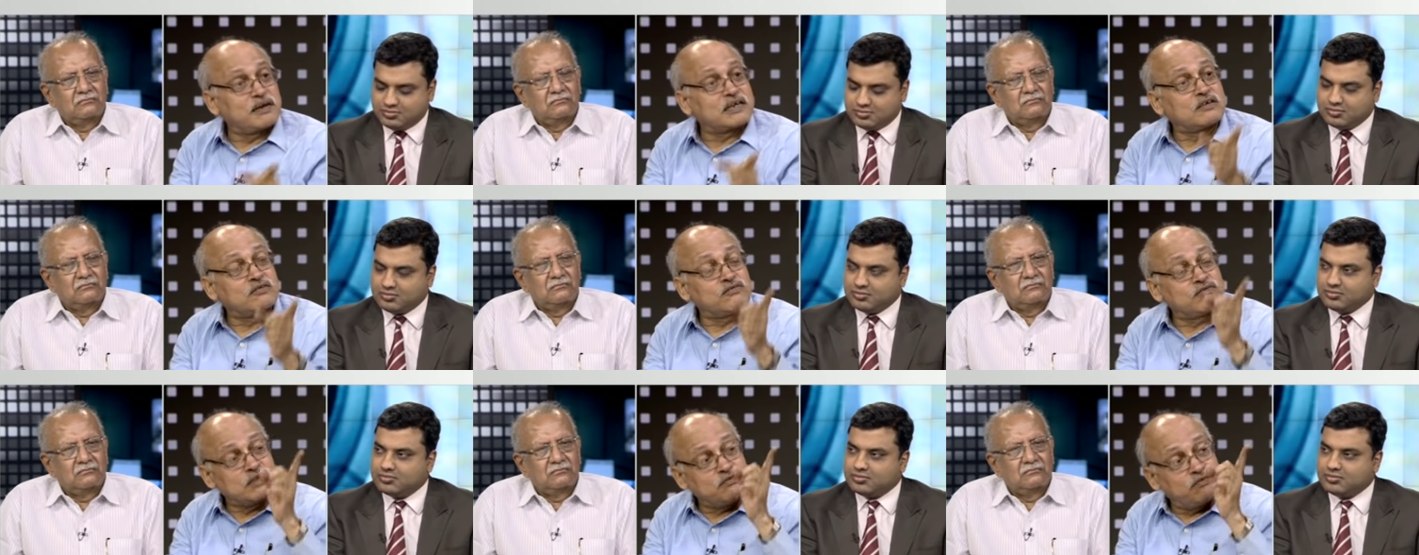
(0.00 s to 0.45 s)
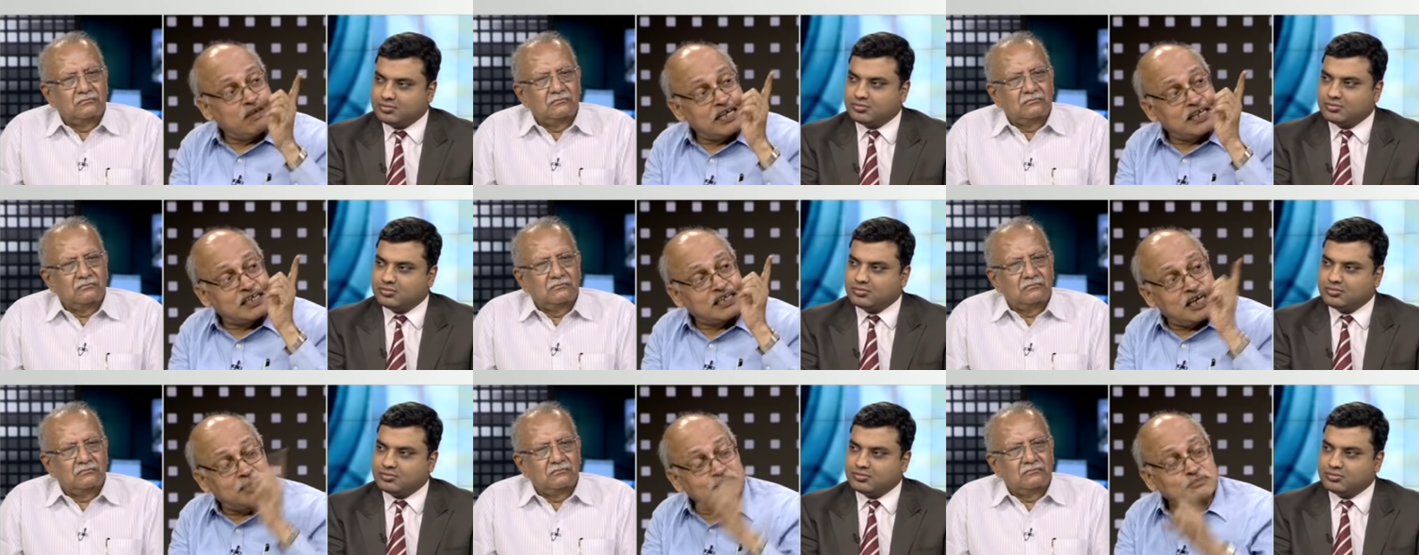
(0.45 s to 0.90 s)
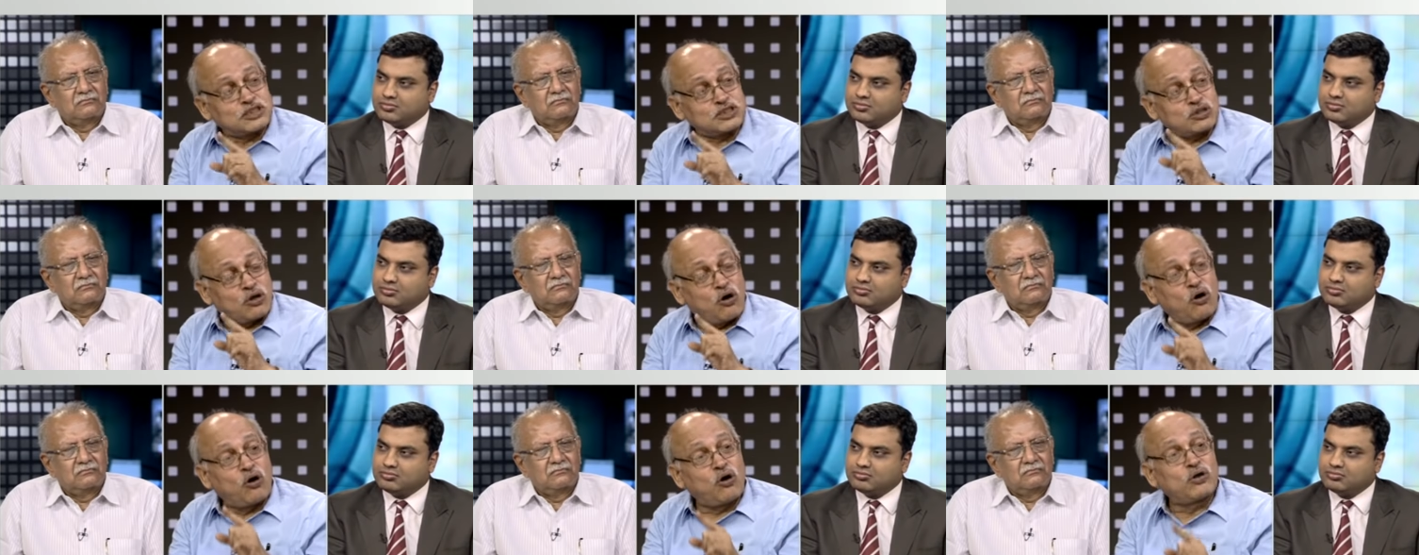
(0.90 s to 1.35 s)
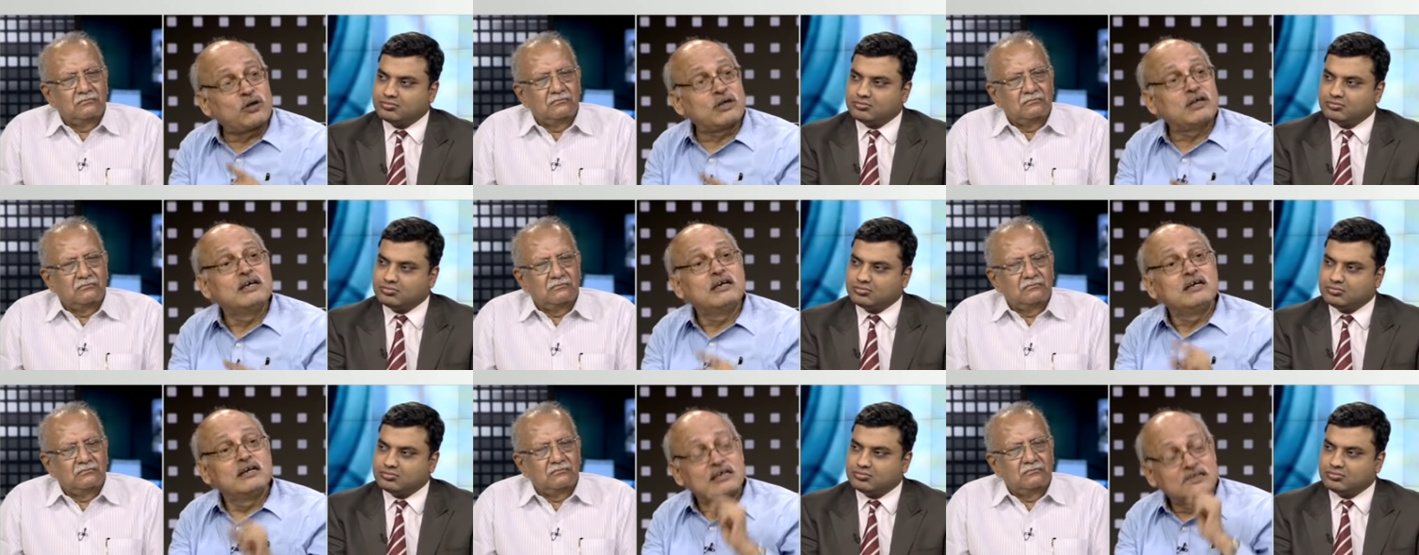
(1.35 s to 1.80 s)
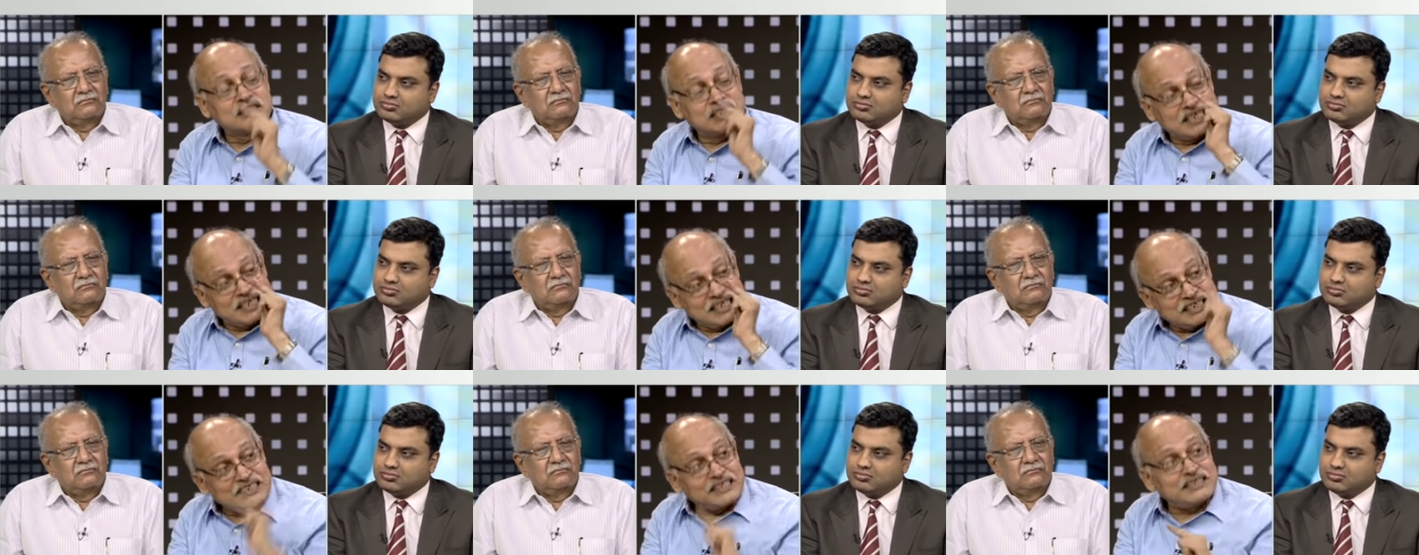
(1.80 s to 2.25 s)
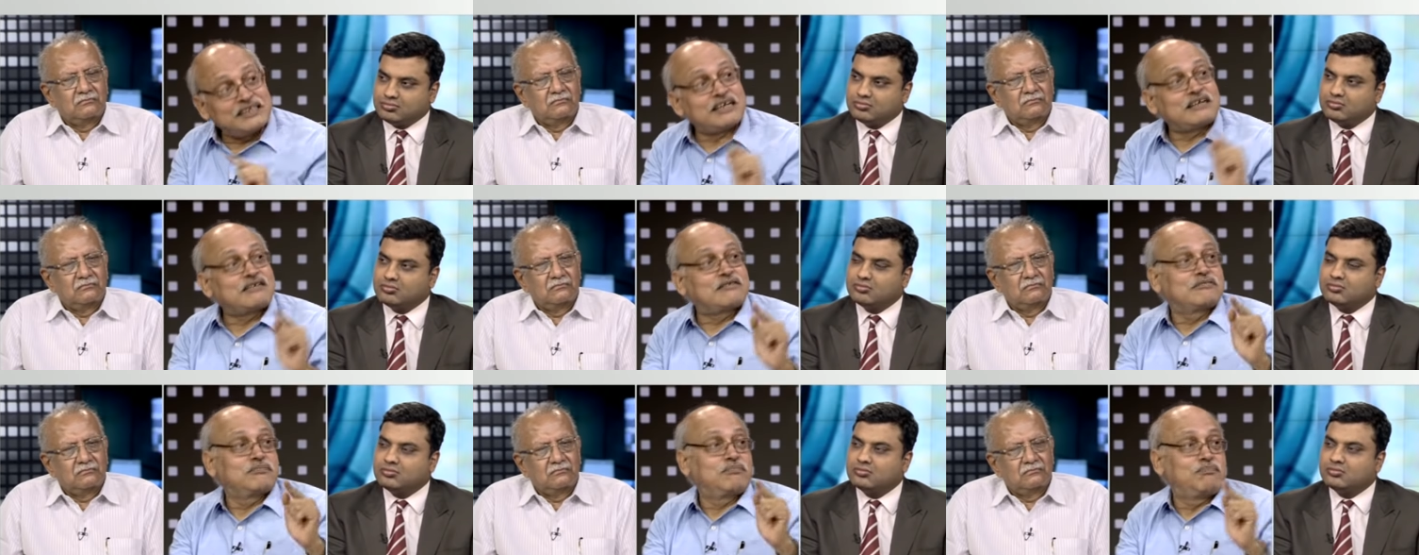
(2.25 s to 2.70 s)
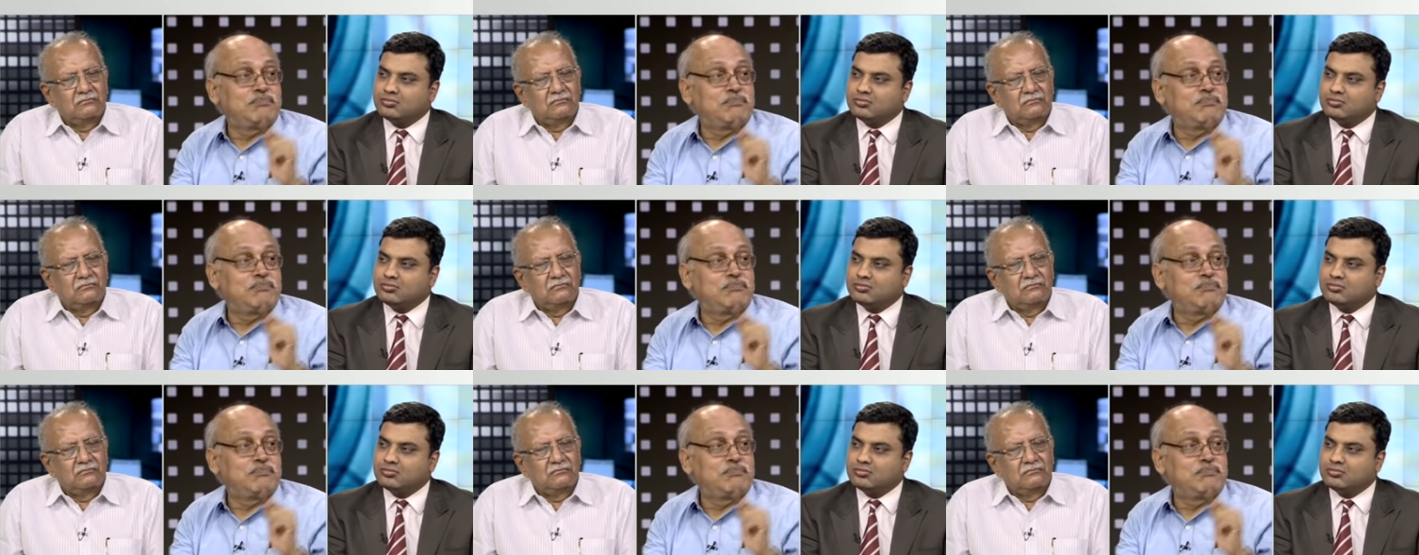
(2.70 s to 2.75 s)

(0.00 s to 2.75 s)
Speaker 1: But when it comes on the internet